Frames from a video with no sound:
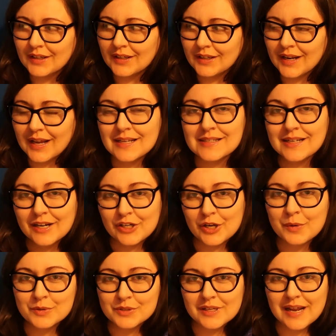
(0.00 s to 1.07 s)
like I said, I
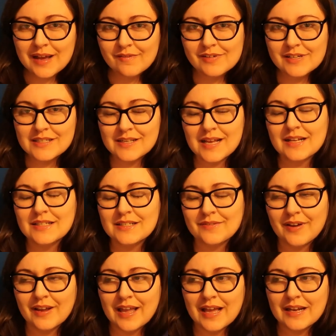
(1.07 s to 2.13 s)
knew it was going to have a
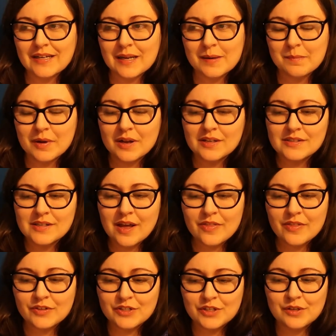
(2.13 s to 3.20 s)
dissatisfying ending because the
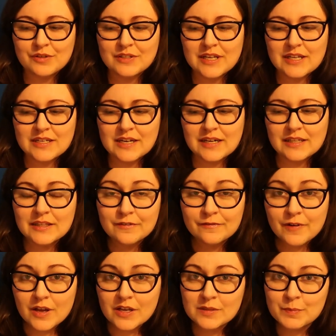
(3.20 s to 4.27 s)
other two did. And in the
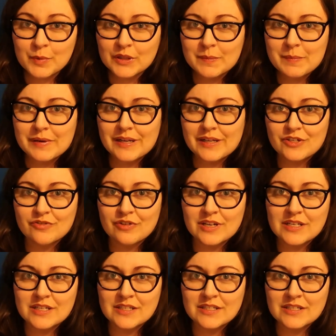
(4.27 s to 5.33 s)
first book, The
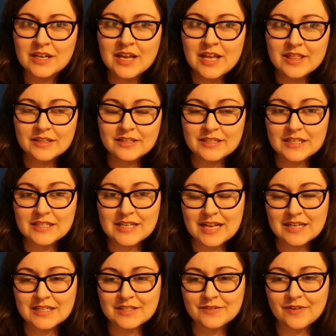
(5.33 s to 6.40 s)
Miniaturist, the
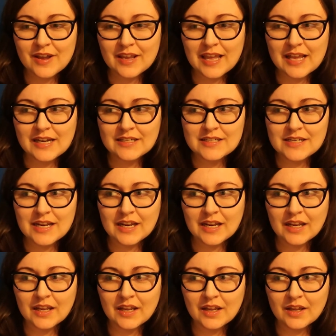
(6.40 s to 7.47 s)
dissatisfying
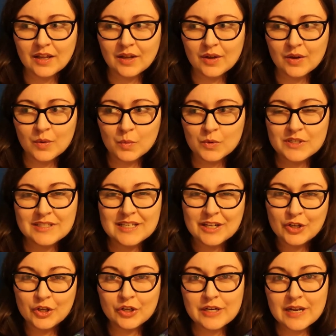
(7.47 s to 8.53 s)
ending was still a
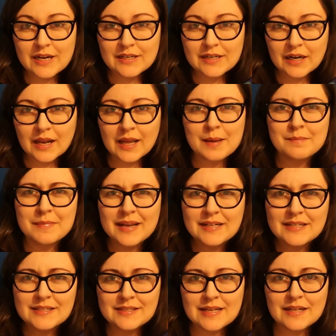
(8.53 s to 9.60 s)
good ending. Like, it
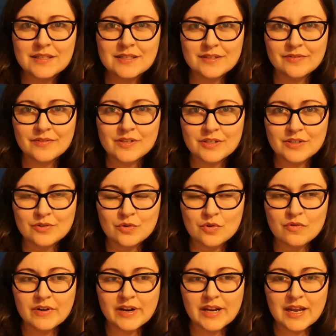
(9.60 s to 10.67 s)
made sense for the
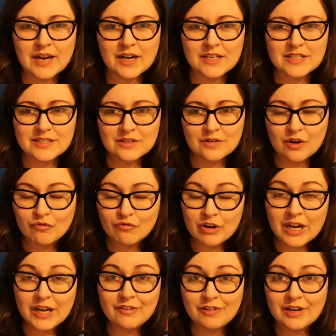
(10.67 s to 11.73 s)
story, and I
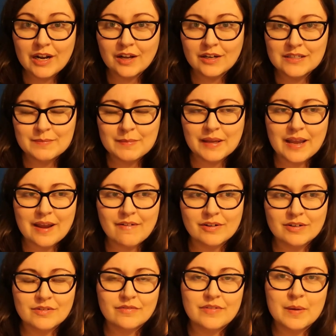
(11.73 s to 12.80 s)
really, really liked the main
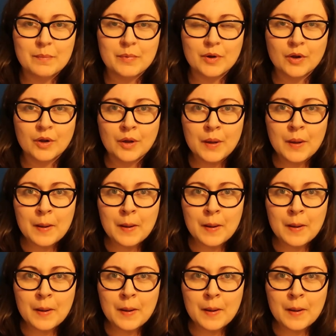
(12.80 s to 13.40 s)
character of that book.